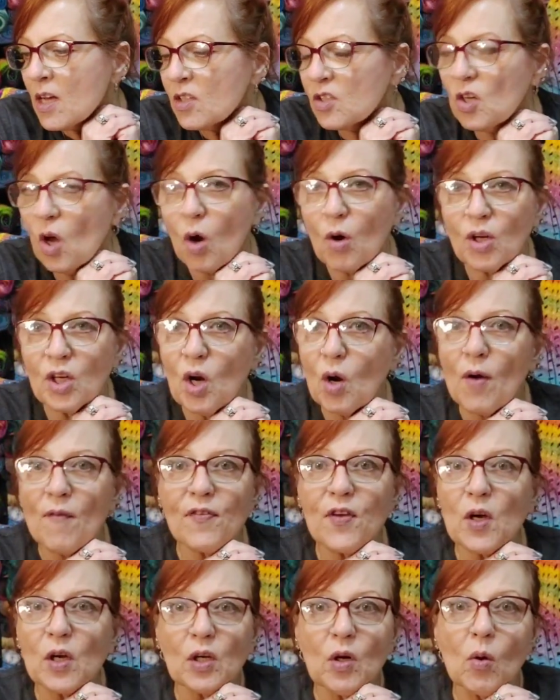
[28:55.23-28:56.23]
So, you know,
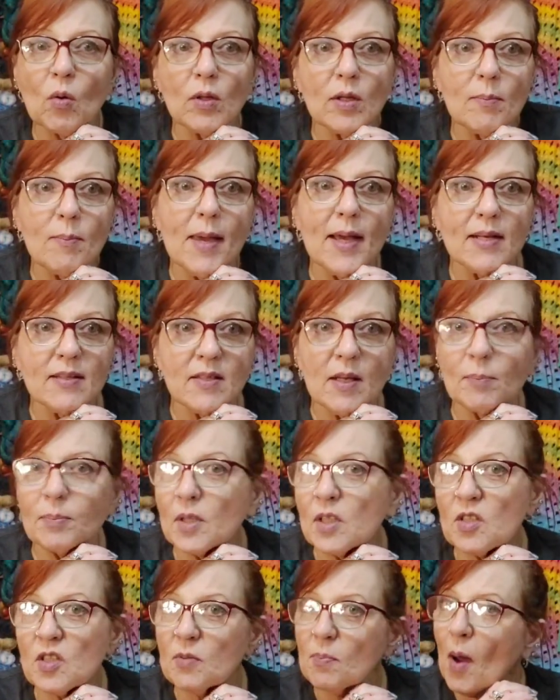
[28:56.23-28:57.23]
if you can only make
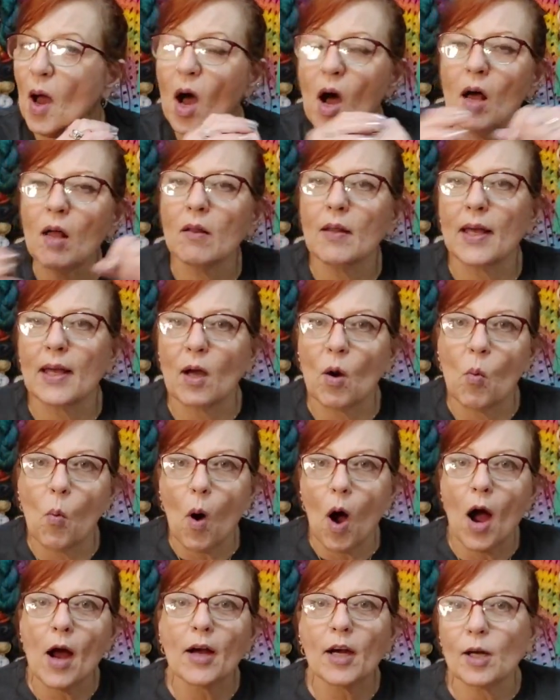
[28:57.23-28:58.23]
something small, like a
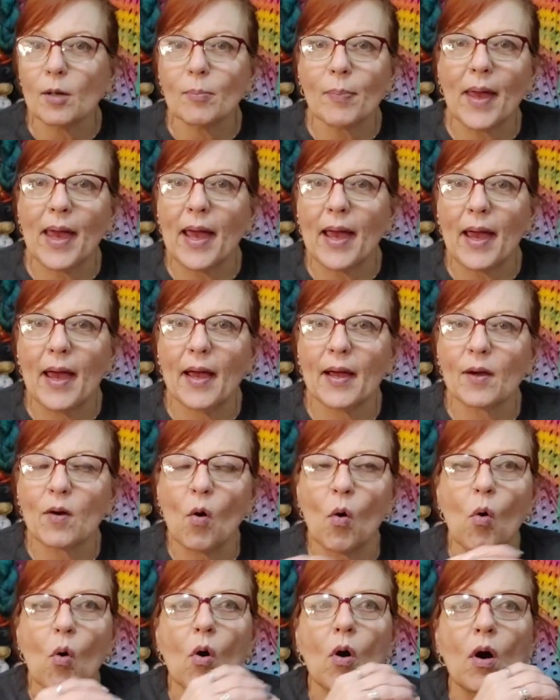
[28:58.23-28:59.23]
walker bag
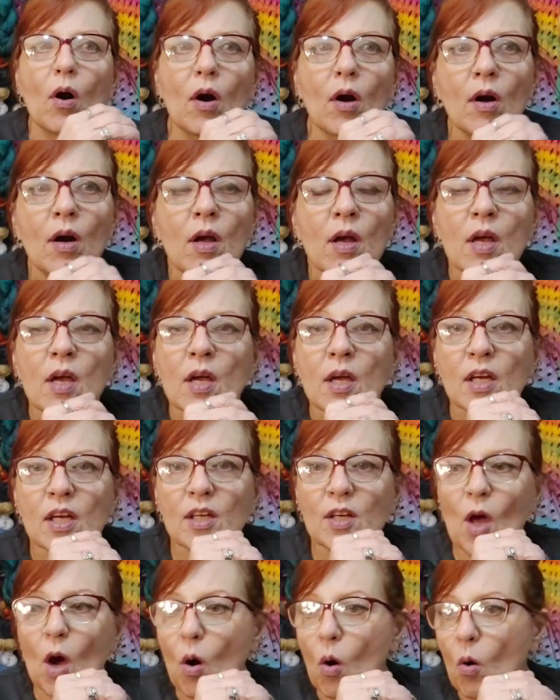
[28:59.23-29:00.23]
or,
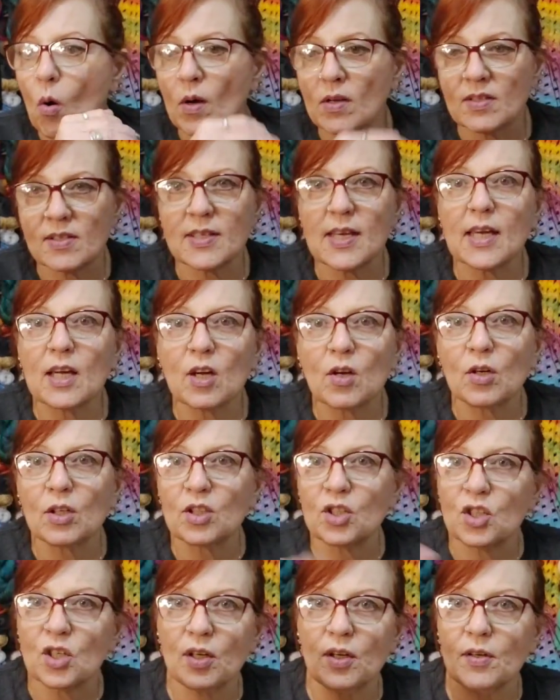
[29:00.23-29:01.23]
you know, a seat
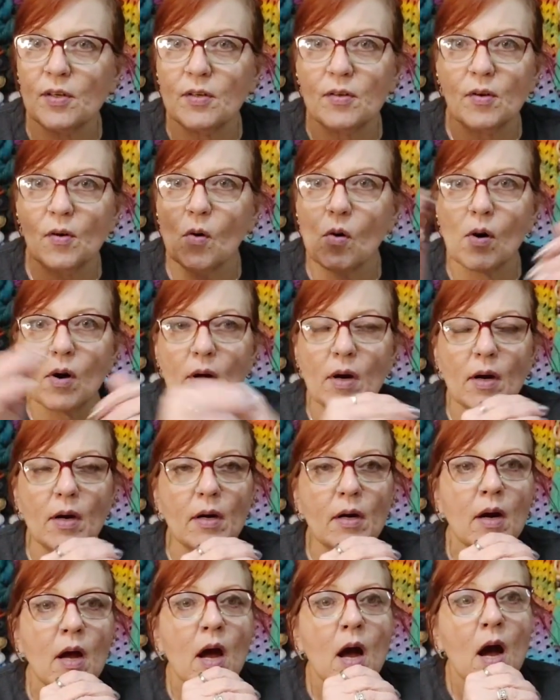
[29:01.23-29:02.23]
cushion
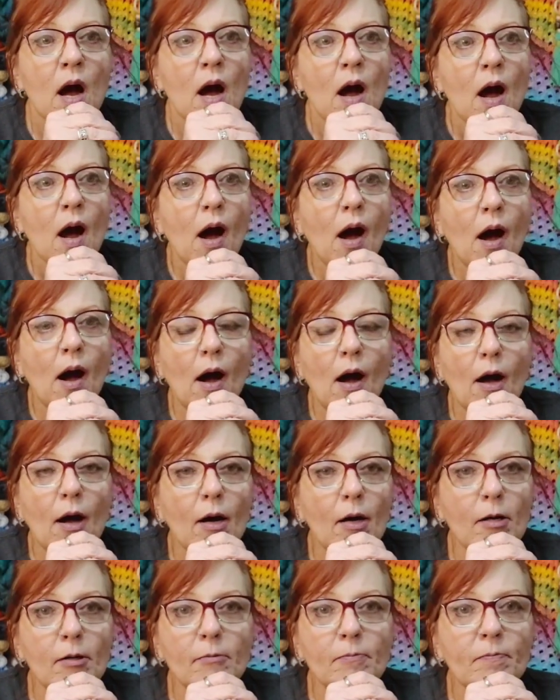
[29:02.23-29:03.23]
or,
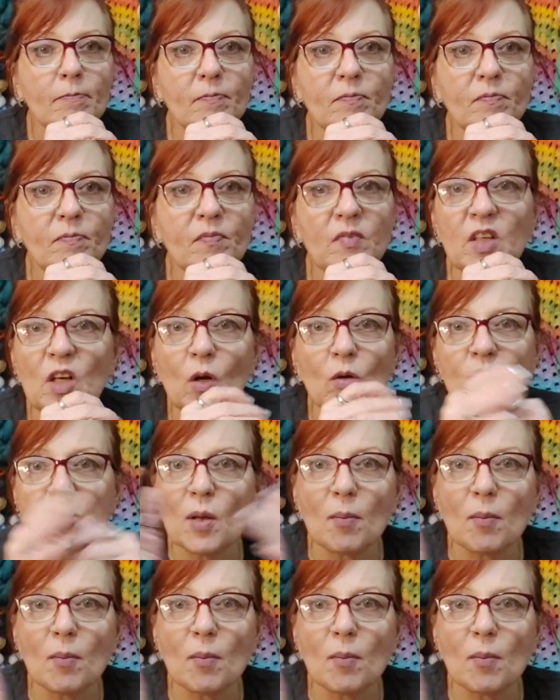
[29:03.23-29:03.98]
uh, you know,